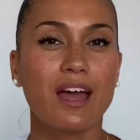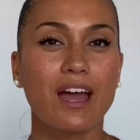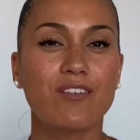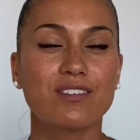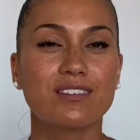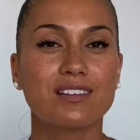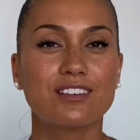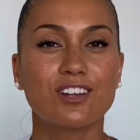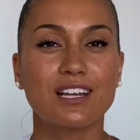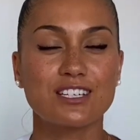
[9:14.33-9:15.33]
have this
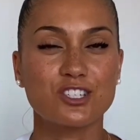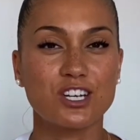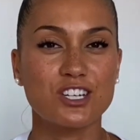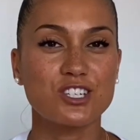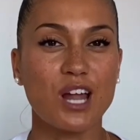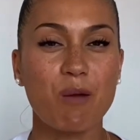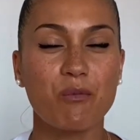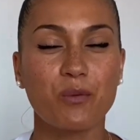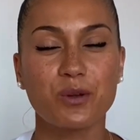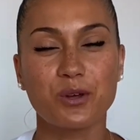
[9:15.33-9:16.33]
little exchange time
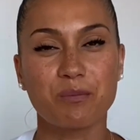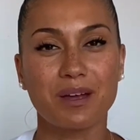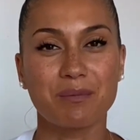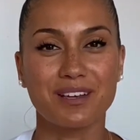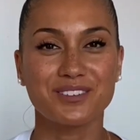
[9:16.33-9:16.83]
with your baby.